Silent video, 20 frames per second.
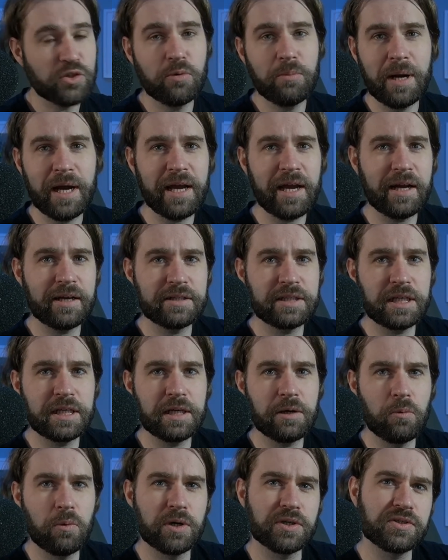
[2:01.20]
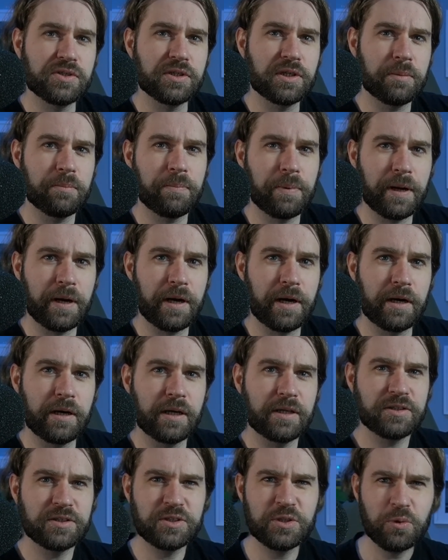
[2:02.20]
my idea was to compare
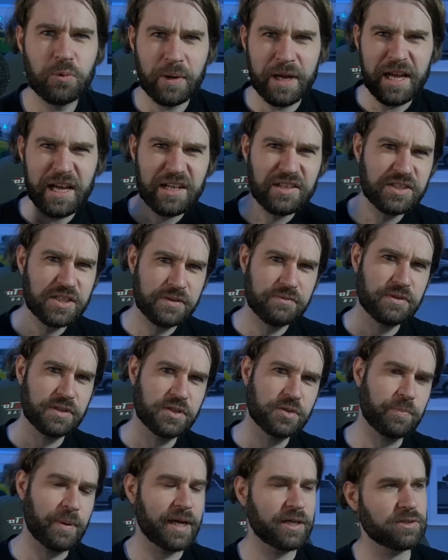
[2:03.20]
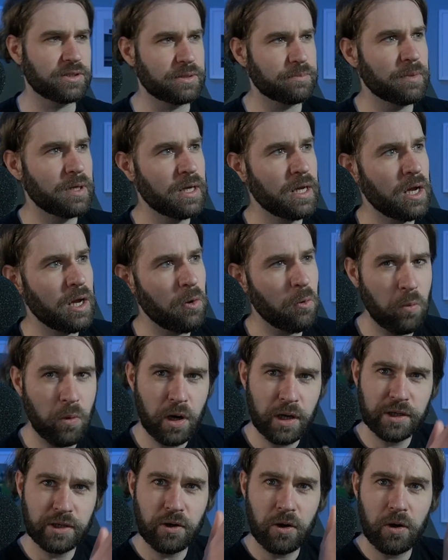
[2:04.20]
two ends of the spectrum.
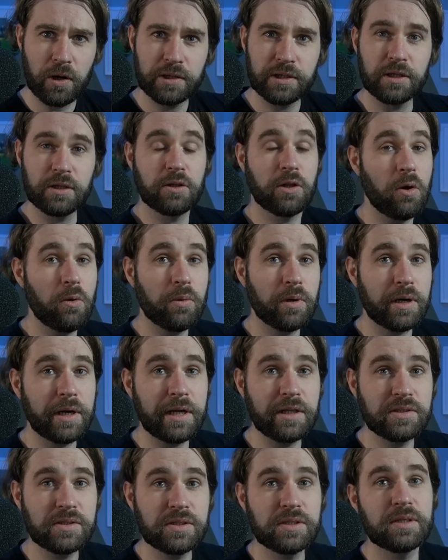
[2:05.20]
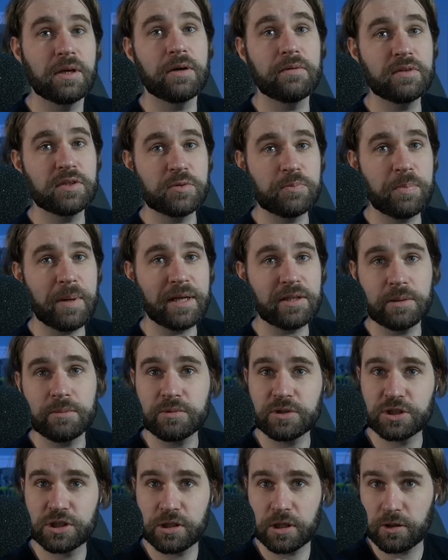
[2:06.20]
One on the lower end of the
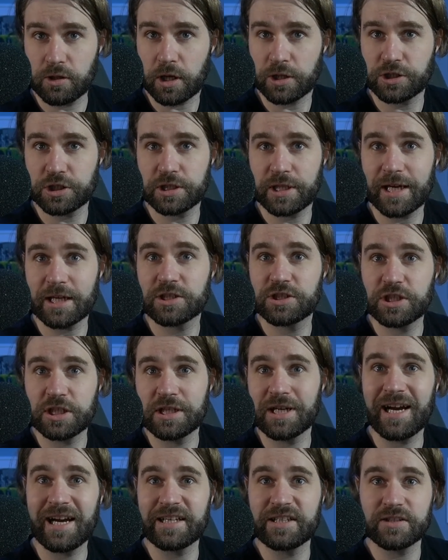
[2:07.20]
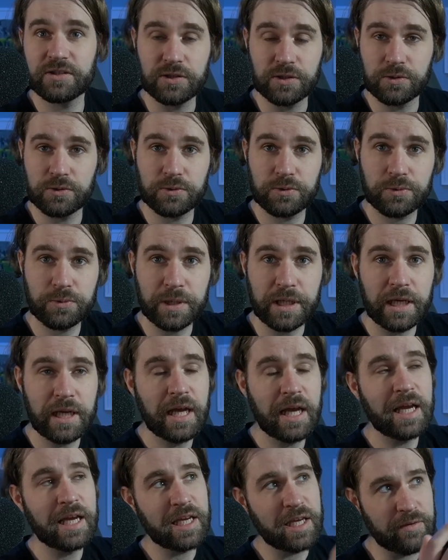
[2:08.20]
spectrum, the Logitech G923,
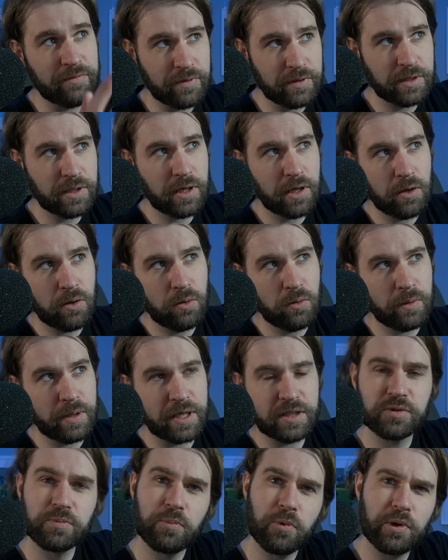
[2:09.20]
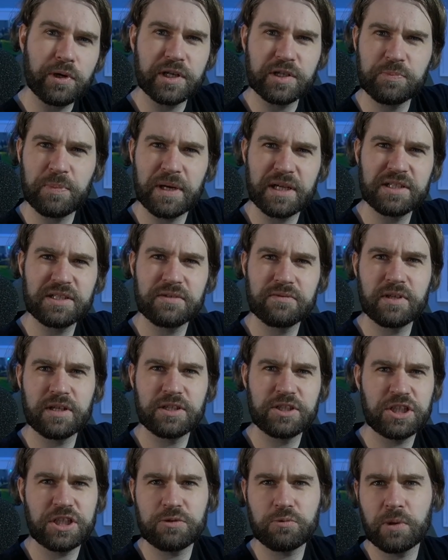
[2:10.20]
even though it's more expensive
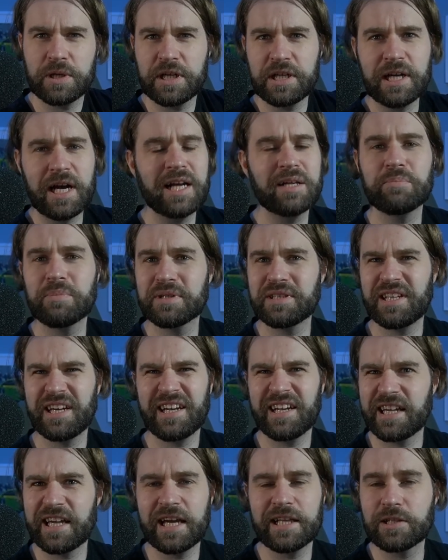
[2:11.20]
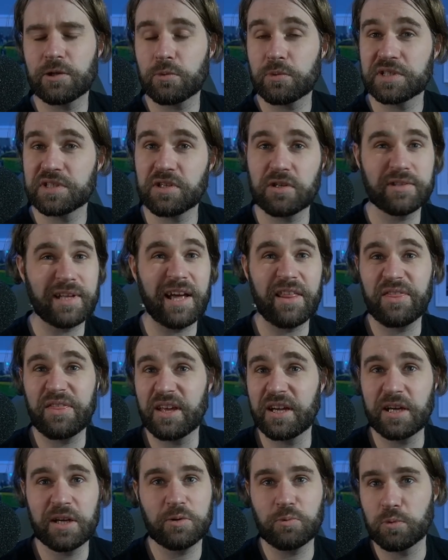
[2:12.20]
than G29, but then again, the result, I
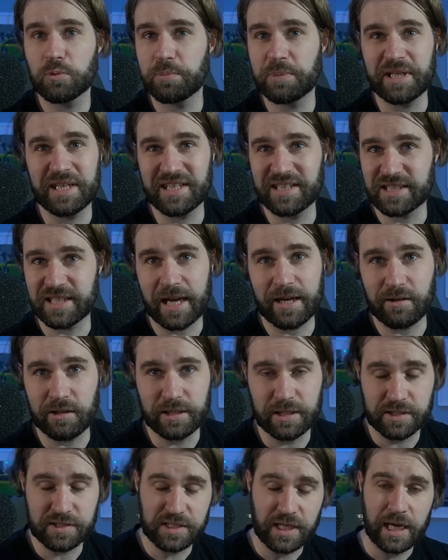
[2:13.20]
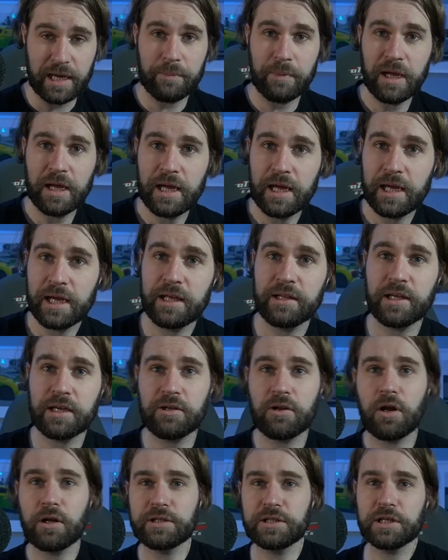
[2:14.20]
think it would be exactly the same. And
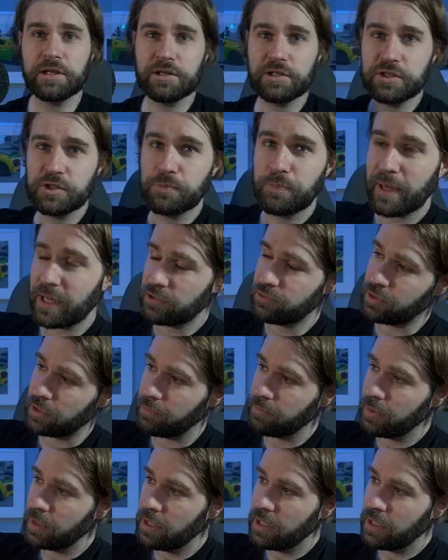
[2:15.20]
then on the other spectrum,